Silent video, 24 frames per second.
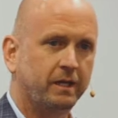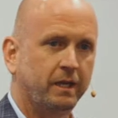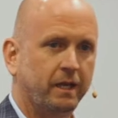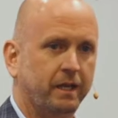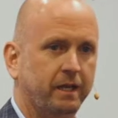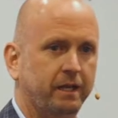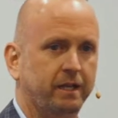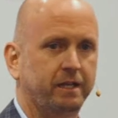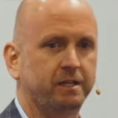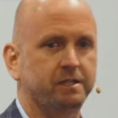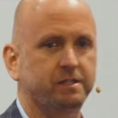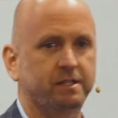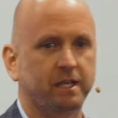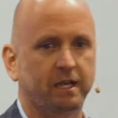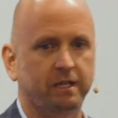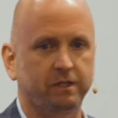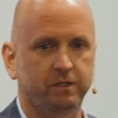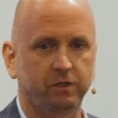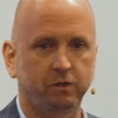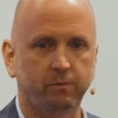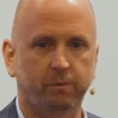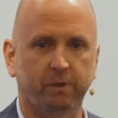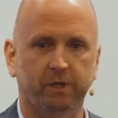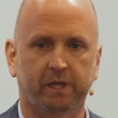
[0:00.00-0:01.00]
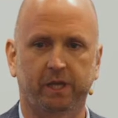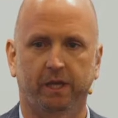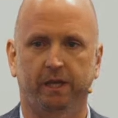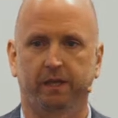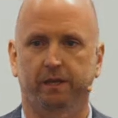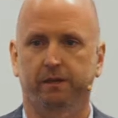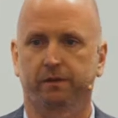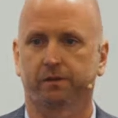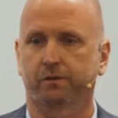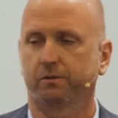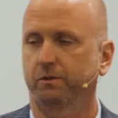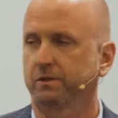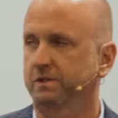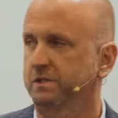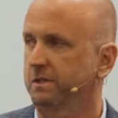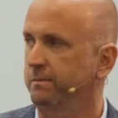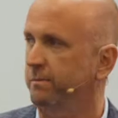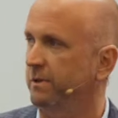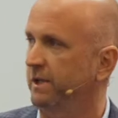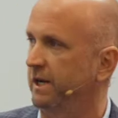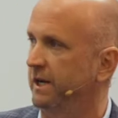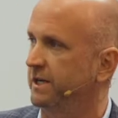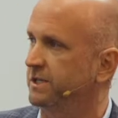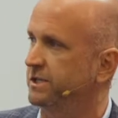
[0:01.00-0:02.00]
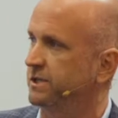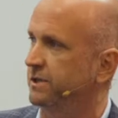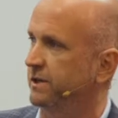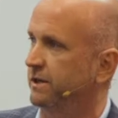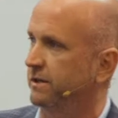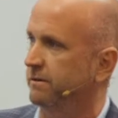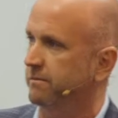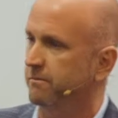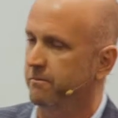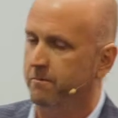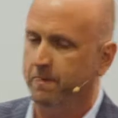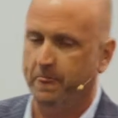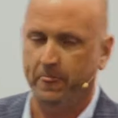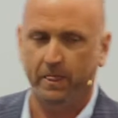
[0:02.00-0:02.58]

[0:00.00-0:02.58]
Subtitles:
and is that duplicated through the supply chain?